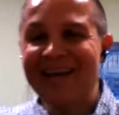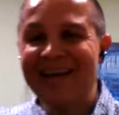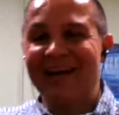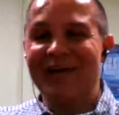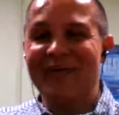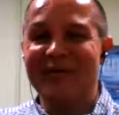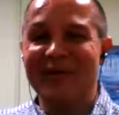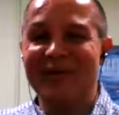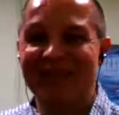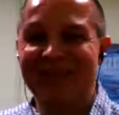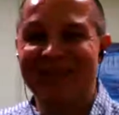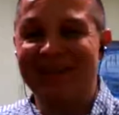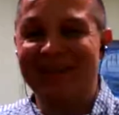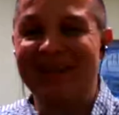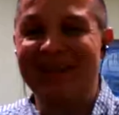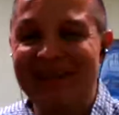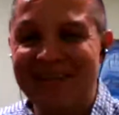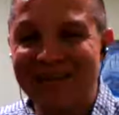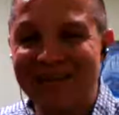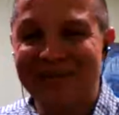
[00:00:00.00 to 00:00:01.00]
I mean, it's
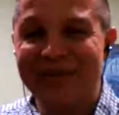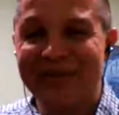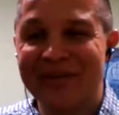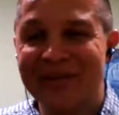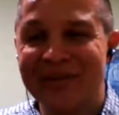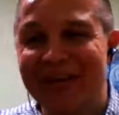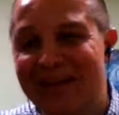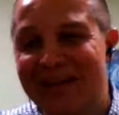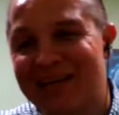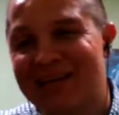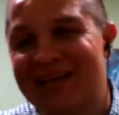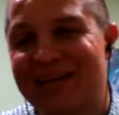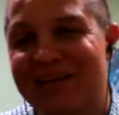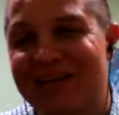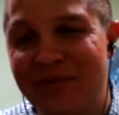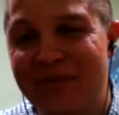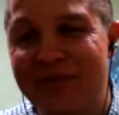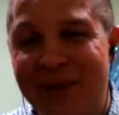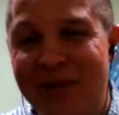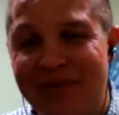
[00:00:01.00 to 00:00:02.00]
you're like, if
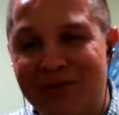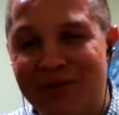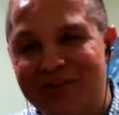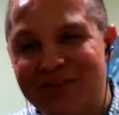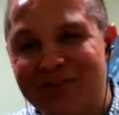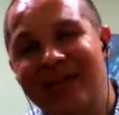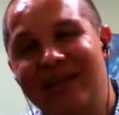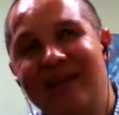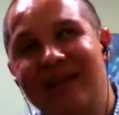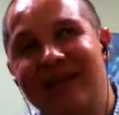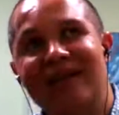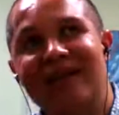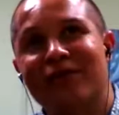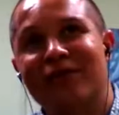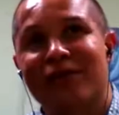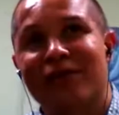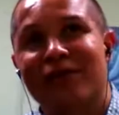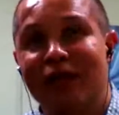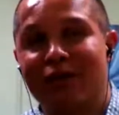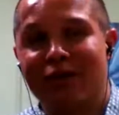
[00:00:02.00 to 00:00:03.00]
you've never seen it or
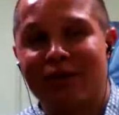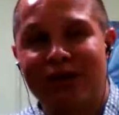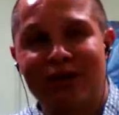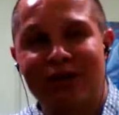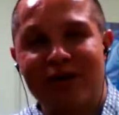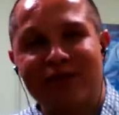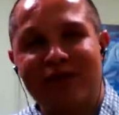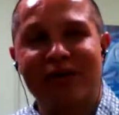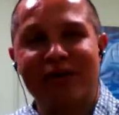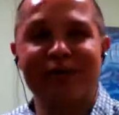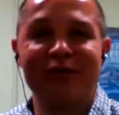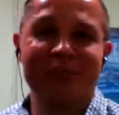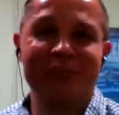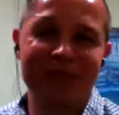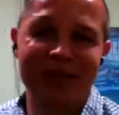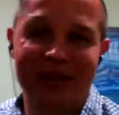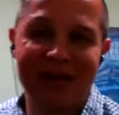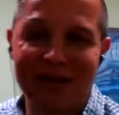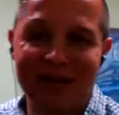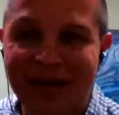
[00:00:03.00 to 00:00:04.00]
you're not aware of it, you'll be
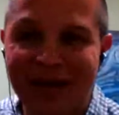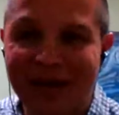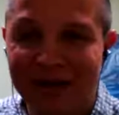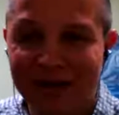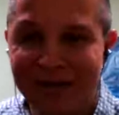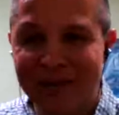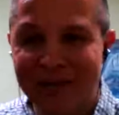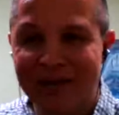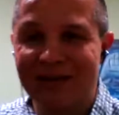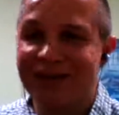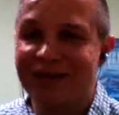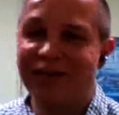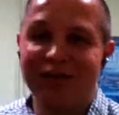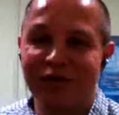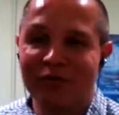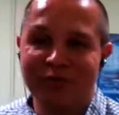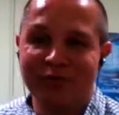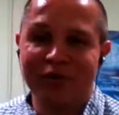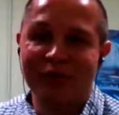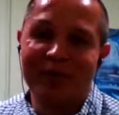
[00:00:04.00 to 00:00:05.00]
like,
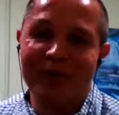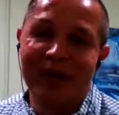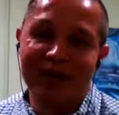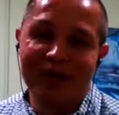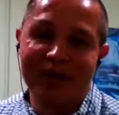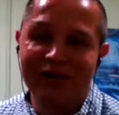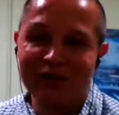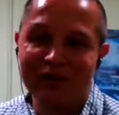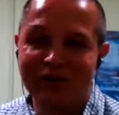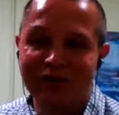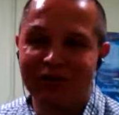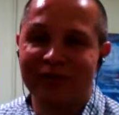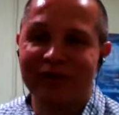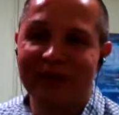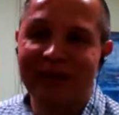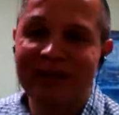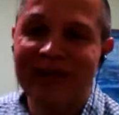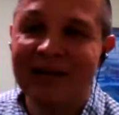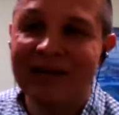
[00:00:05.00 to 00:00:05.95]
goodbye Google, right?